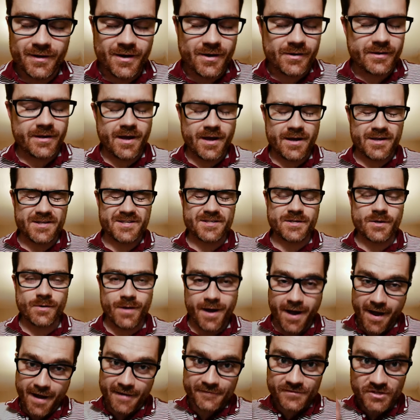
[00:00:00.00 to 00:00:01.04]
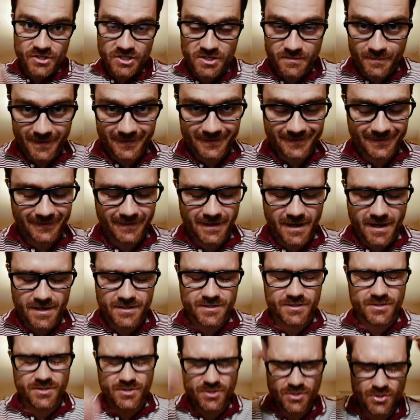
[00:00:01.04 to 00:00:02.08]
Okay, so I've just spent the
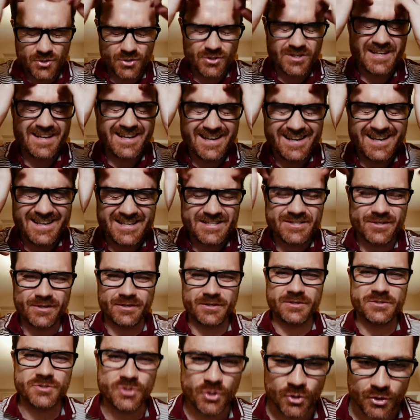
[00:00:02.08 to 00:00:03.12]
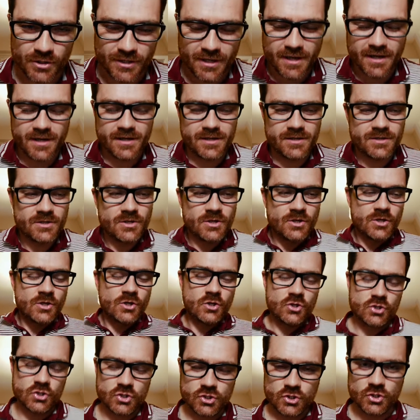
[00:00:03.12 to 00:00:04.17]
last 2 days on a 2-day
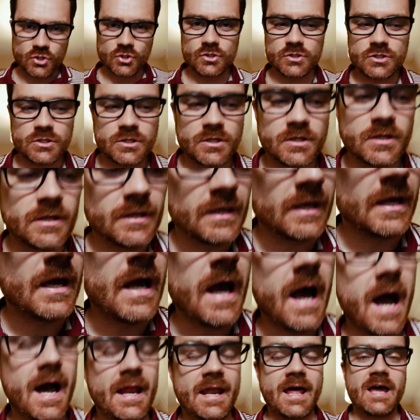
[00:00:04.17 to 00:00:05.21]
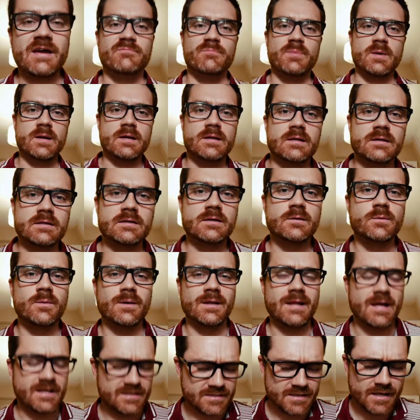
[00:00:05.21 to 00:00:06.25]
shoot, and I've been,
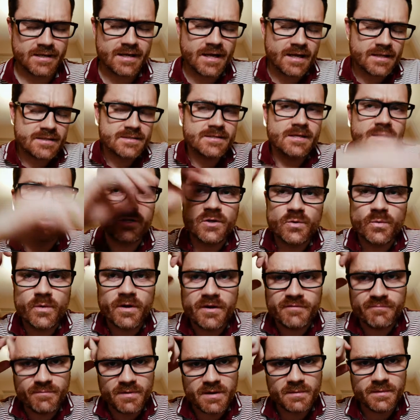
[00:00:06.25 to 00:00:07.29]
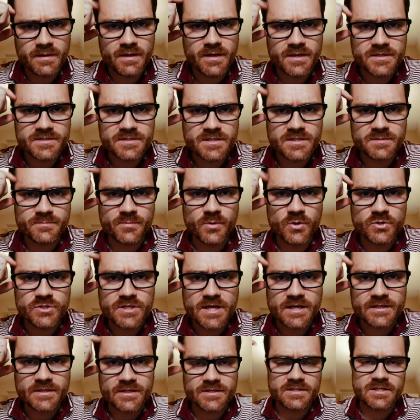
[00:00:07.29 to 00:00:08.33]
well, actually I can't tell you where I've been because this
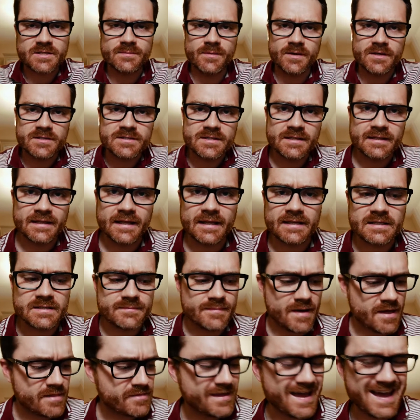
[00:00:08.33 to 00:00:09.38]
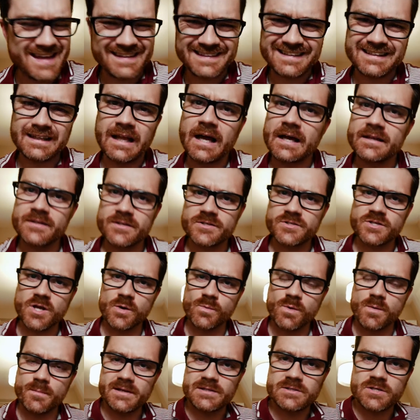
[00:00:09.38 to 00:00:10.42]
project doesn't come out until the end of the month and the client does
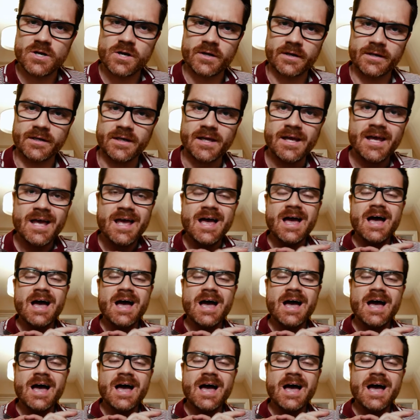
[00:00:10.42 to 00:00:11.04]
not want me talking